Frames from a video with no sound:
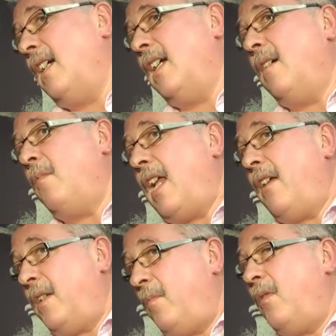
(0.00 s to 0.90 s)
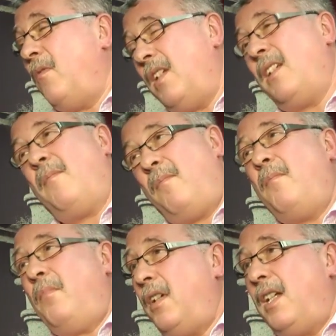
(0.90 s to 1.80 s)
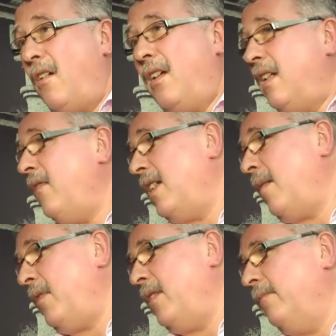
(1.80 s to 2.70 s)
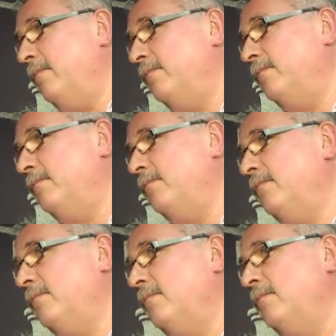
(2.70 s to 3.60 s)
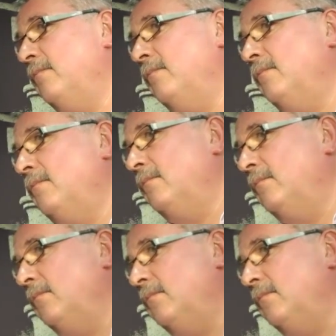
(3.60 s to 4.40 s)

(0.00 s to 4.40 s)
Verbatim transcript: uh, without support is a pretty naive assumption after 60 years of the